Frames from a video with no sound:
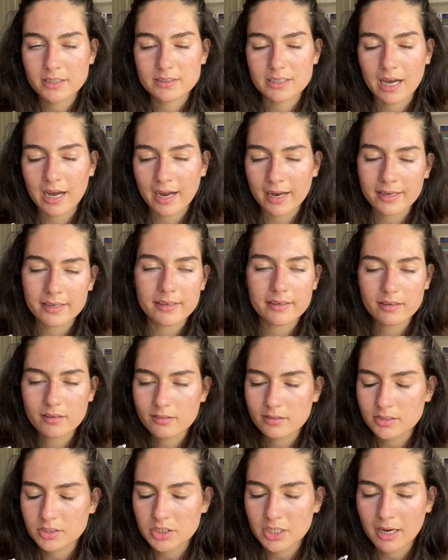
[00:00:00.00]
high
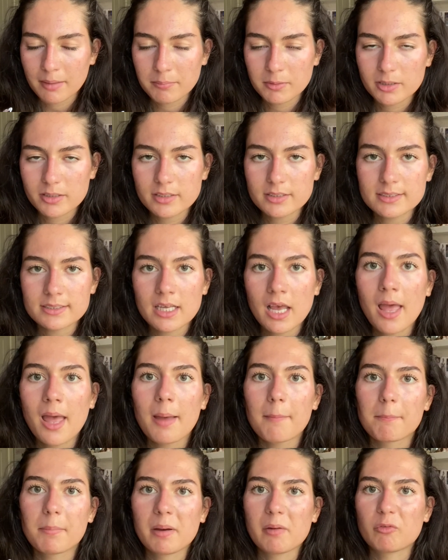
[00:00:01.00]
yield chapters,
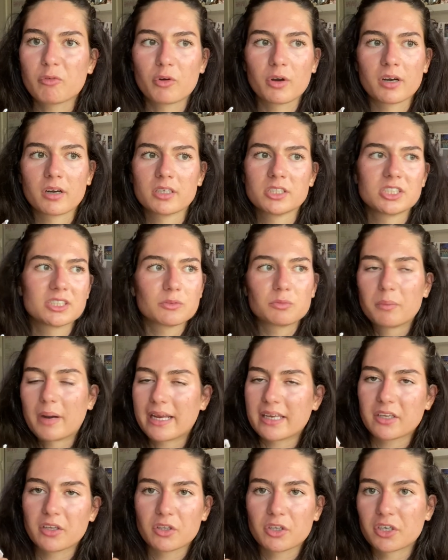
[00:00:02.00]
but for just
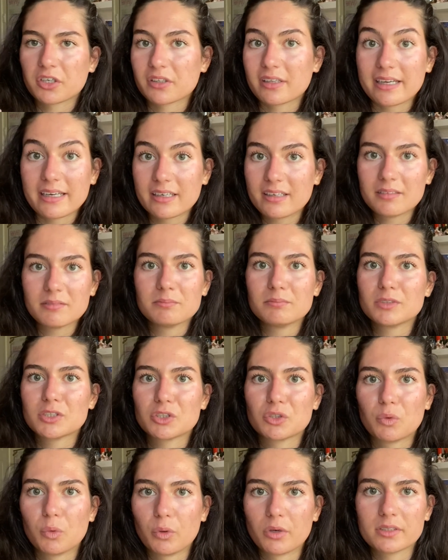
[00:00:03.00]
regular like
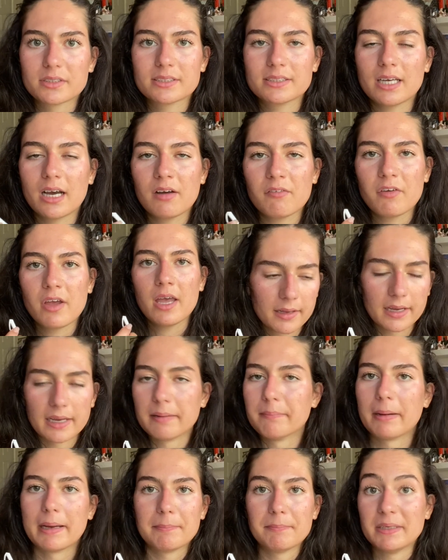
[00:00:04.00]
school stuff,
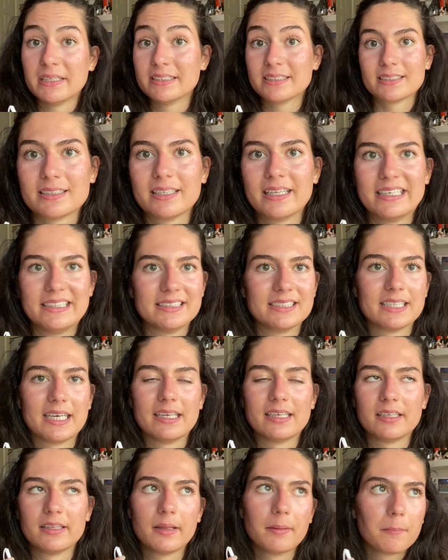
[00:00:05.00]
it might be things
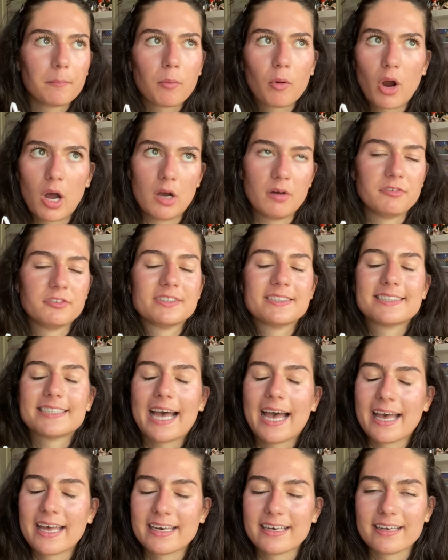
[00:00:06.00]
that the prof
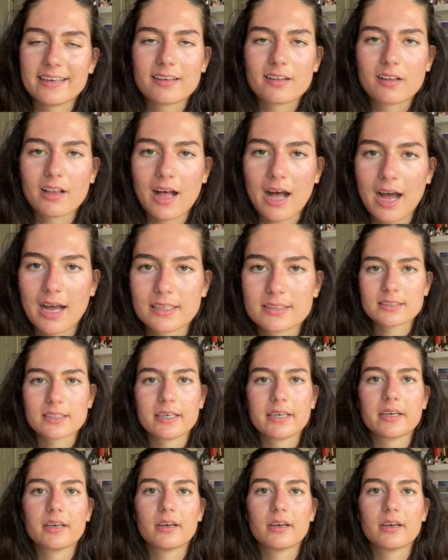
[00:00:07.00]
said in class, like,